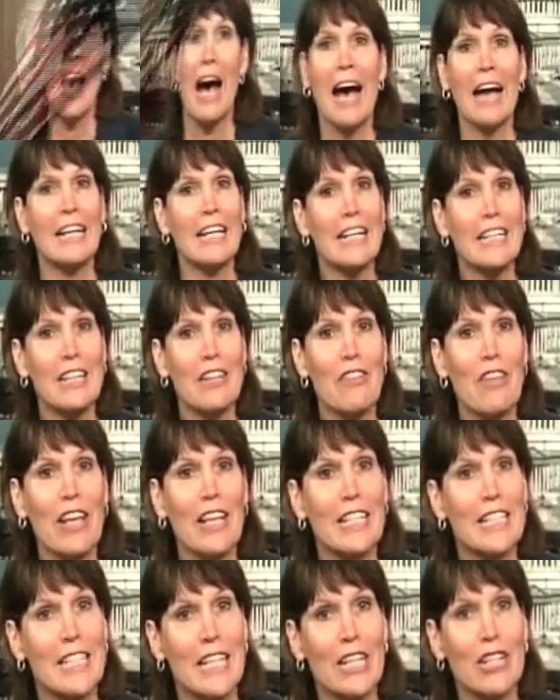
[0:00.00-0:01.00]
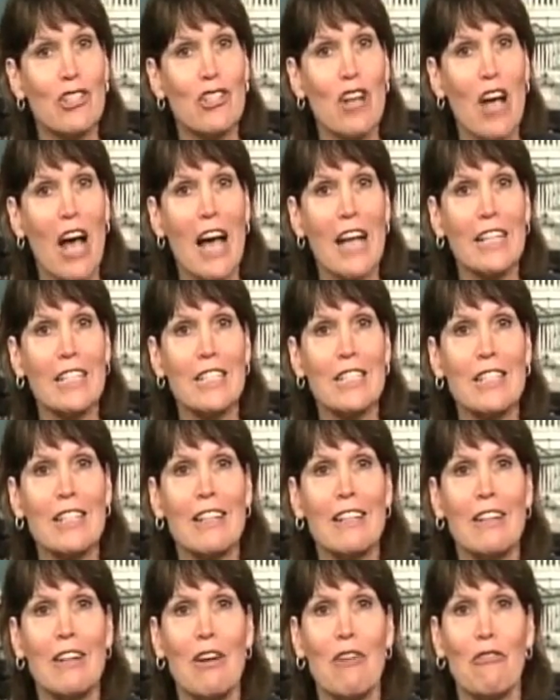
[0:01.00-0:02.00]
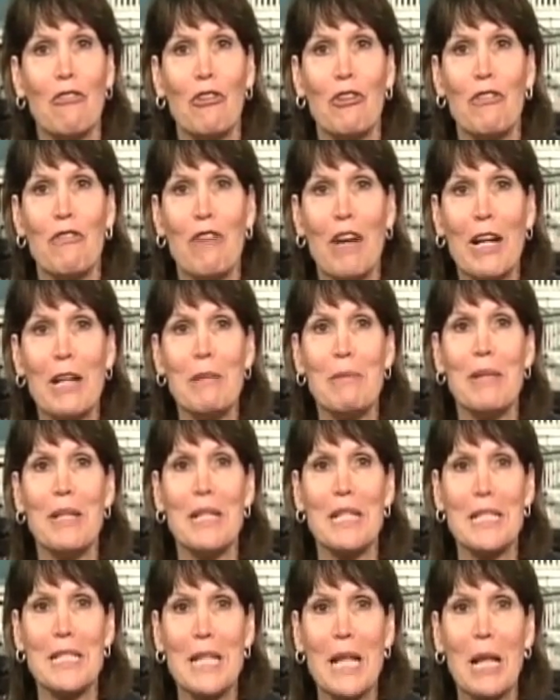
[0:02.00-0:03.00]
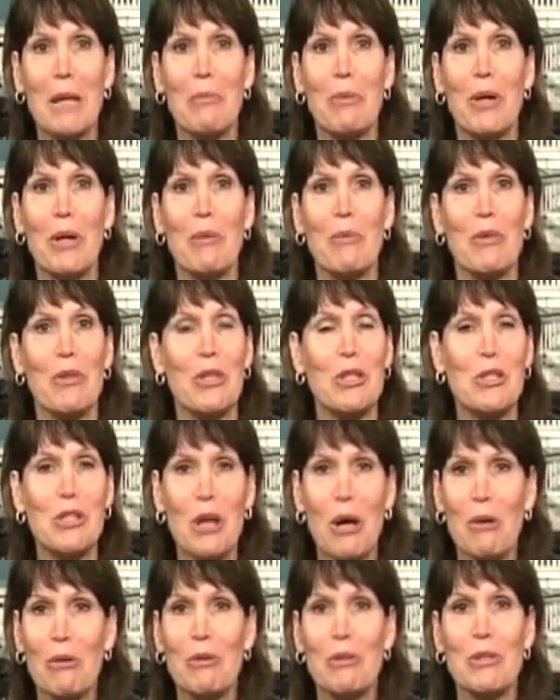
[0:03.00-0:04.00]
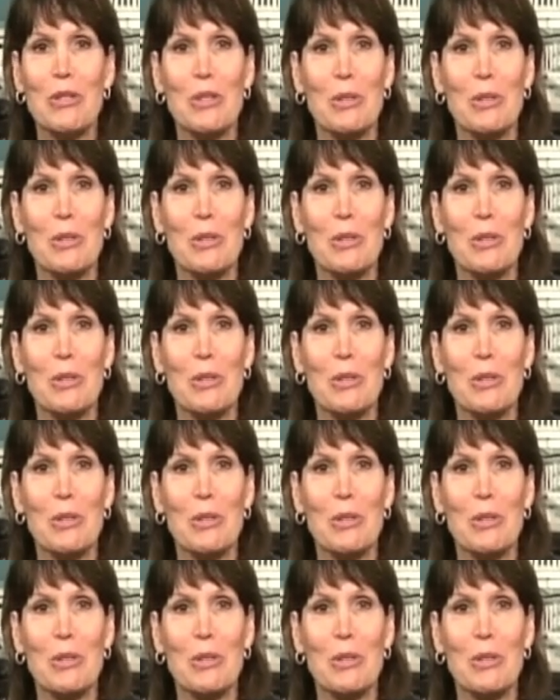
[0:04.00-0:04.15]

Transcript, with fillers: I'd like to thank St. John's for inviting me to celebrate with the donors,